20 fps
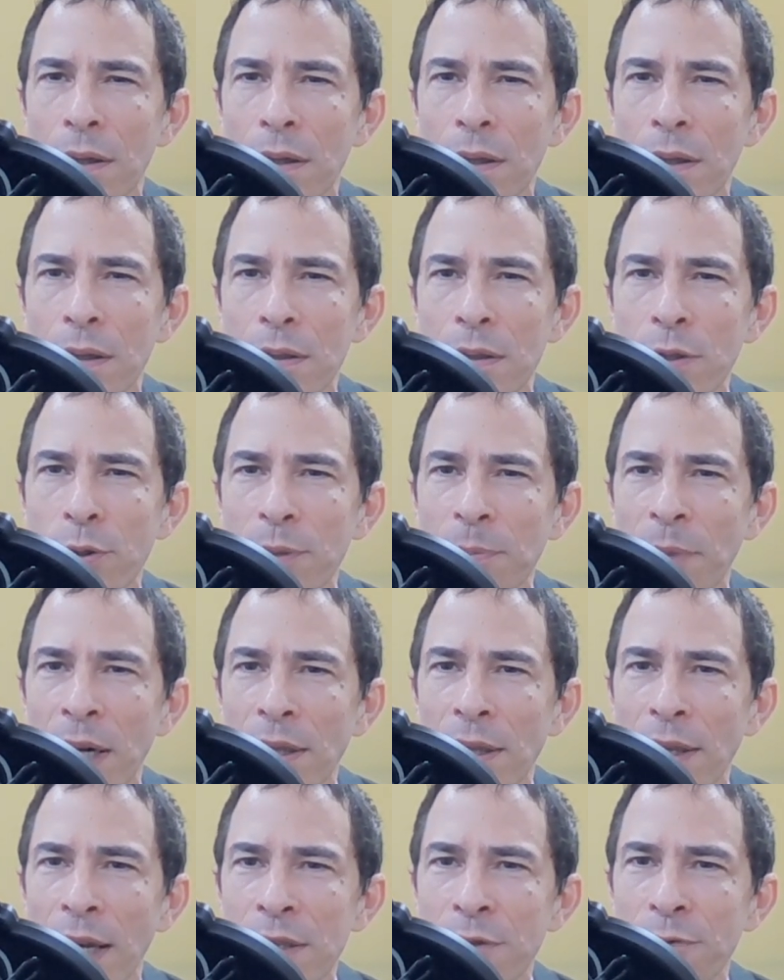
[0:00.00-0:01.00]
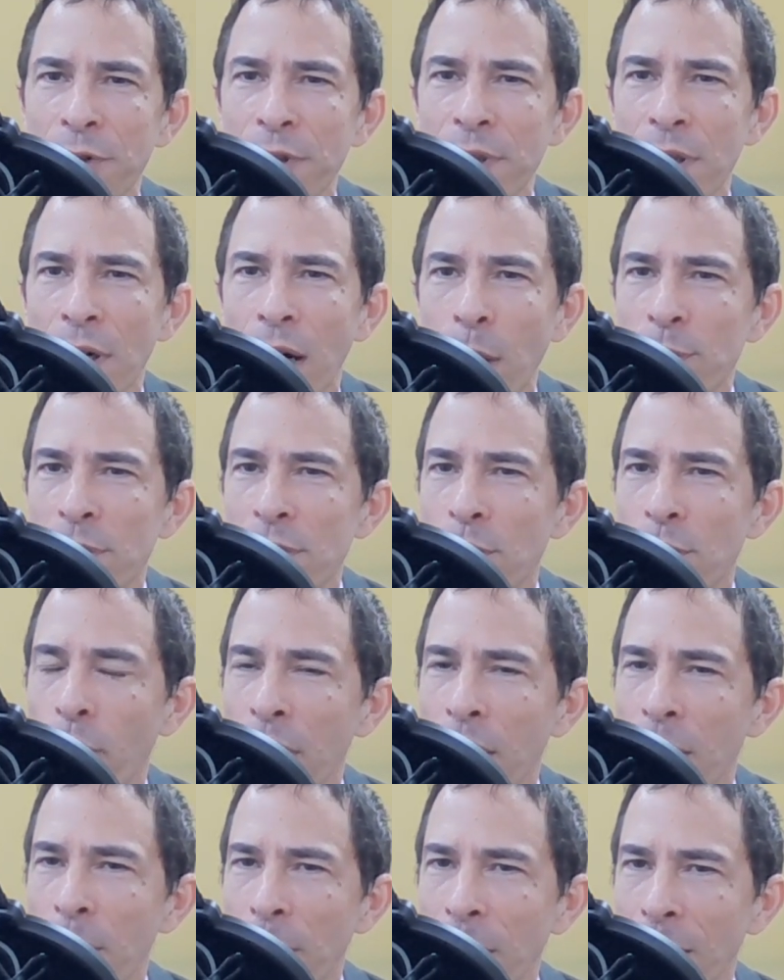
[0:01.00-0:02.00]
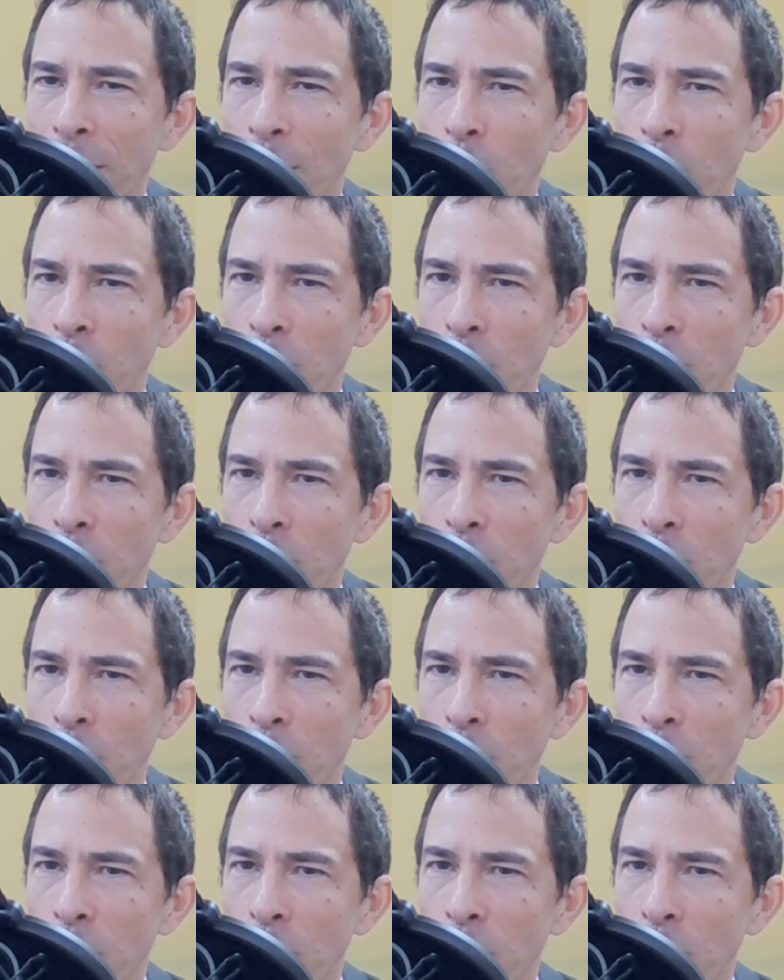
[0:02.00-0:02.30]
So in my last video, I was talking about